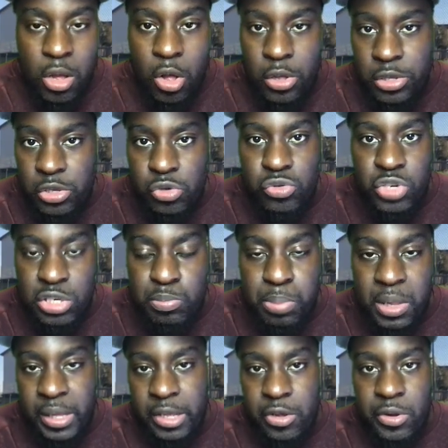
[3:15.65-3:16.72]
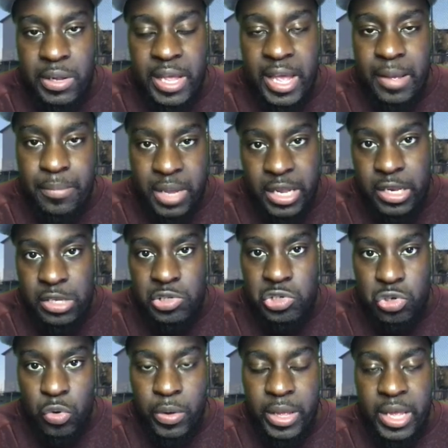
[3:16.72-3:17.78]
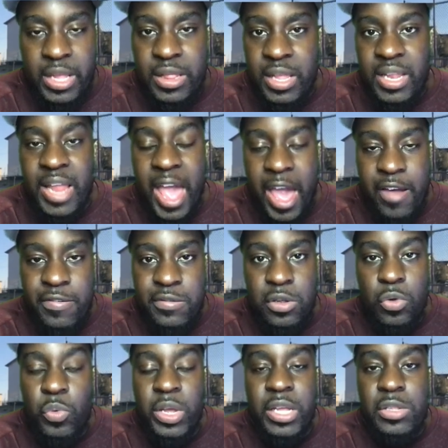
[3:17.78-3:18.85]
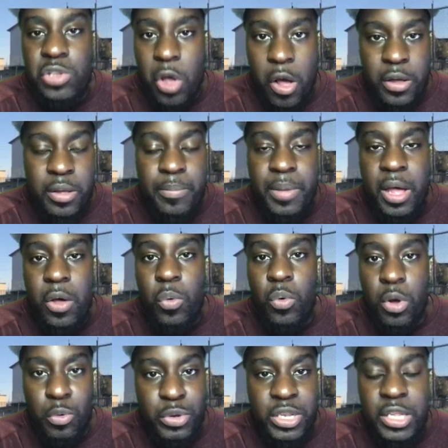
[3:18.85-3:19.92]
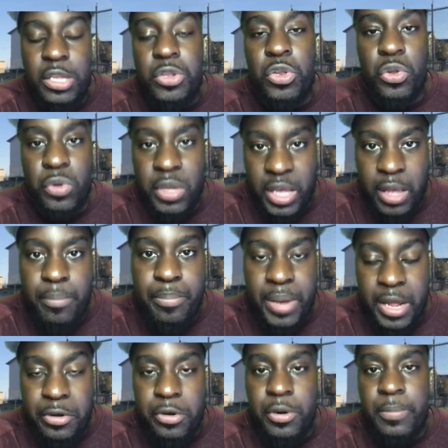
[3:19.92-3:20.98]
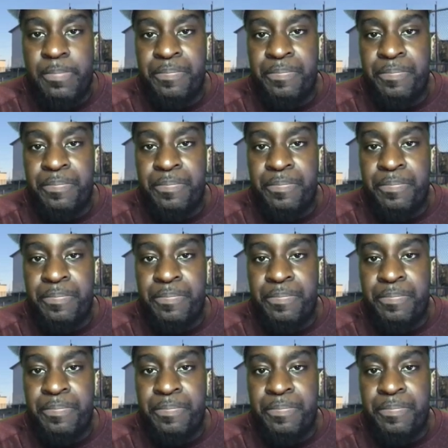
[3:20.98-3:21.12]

You just play your game and enjoy it. And then after, we can talk about what we need to do to get better.